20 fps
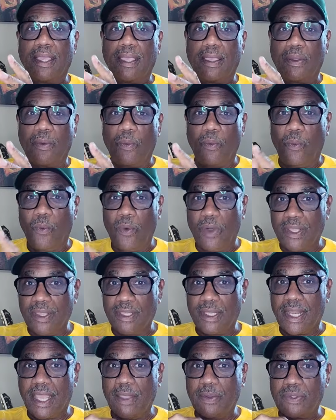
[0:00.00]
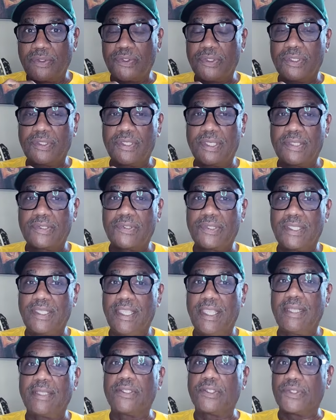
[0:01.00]
One that I would suggest
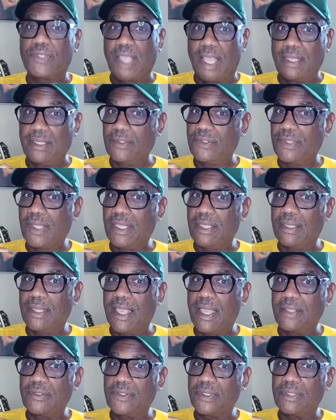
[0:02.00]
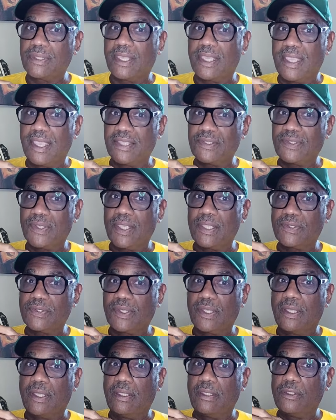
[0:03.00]
again is solid state logic, the
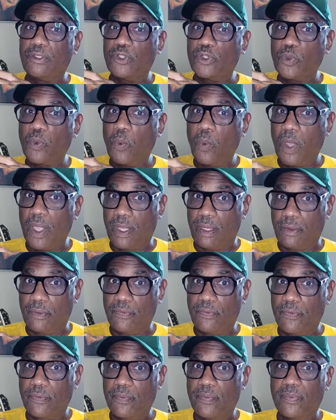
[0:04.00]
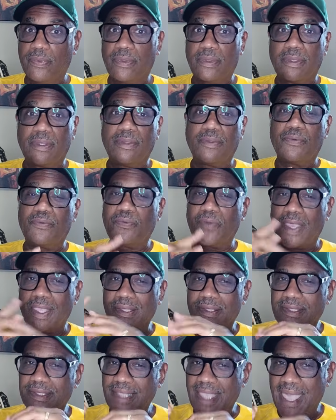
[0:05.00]
SSL 12.
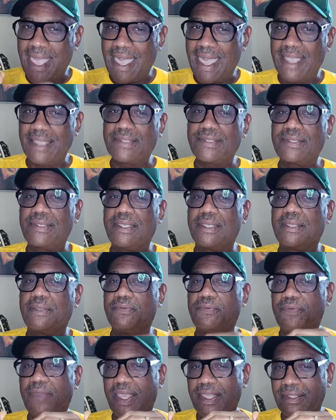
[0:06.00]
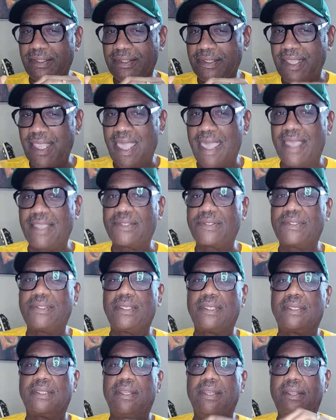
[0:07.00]
Fantastic, fantastic
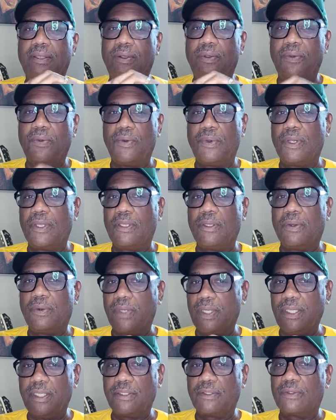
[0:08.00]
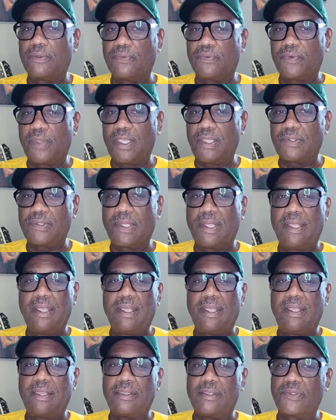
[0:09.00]
audio interface.
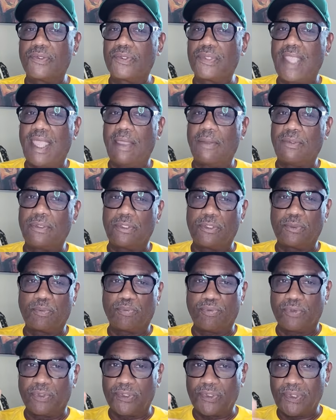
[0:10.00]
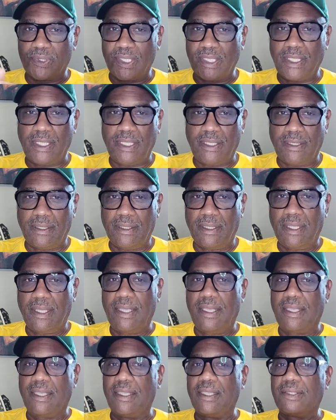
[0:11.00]
The sound is pristine,
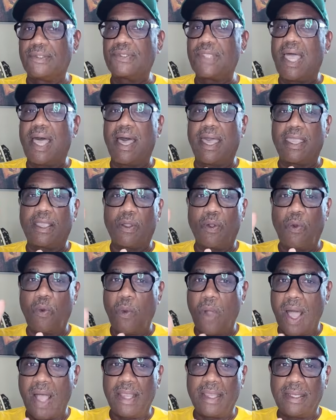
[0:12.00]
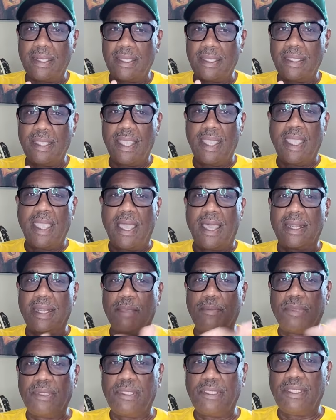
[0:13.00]
it's high quality, and I
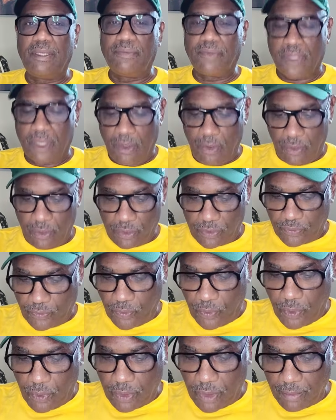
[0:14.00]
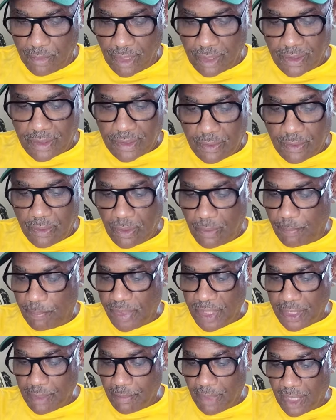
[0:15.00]
believe it goes for, let me
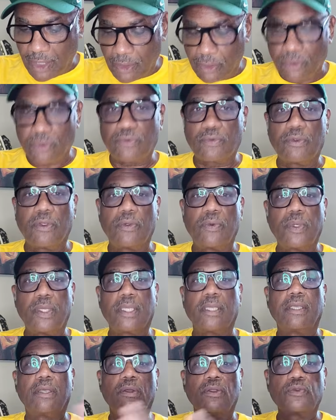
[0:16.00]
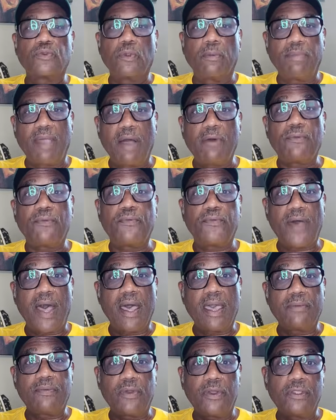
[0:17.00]
peek at my notes real quick, it goes for about
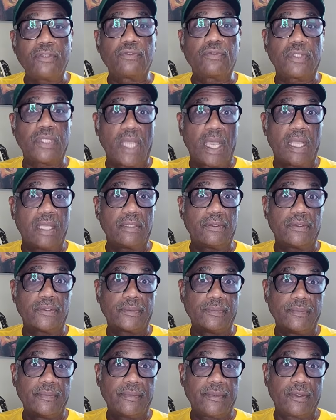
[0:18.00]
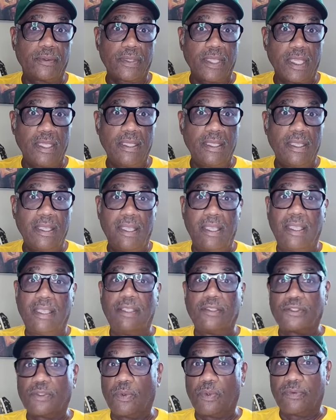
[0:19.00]
$500. Okay,
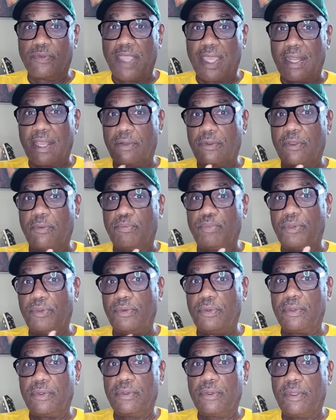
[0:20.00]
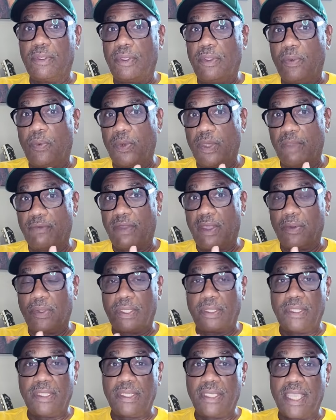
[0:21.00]
so we've got our computer, we have our
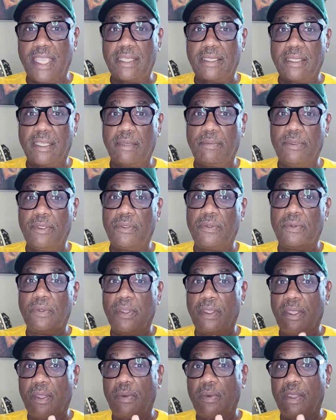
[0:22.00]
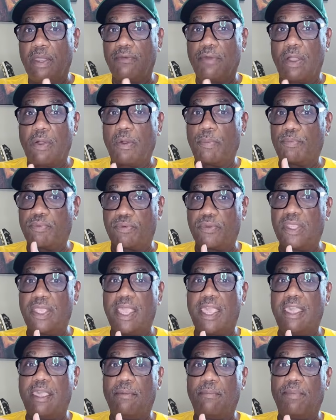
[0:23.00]
DAW, we have our
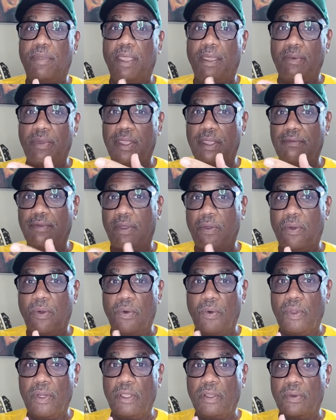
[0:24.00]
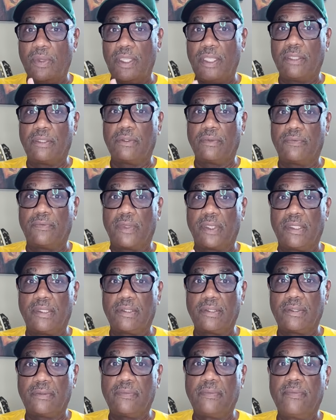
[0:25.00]
preamp, and we have our audio interface.
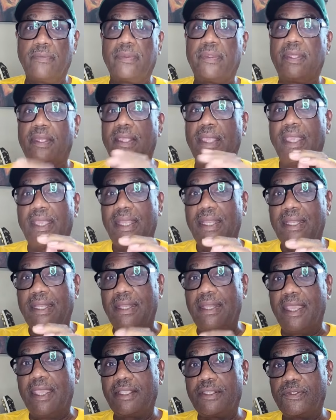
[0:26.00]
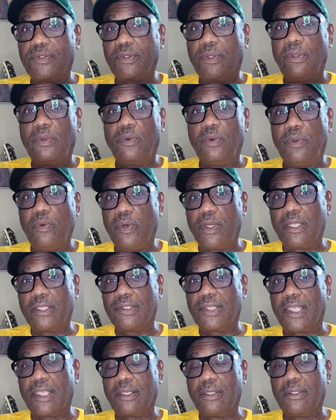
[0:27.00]
Next, we want to
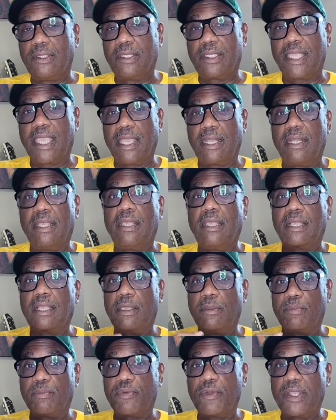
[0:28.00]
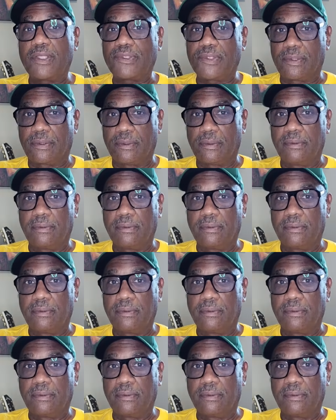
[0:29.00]
take a look at compression.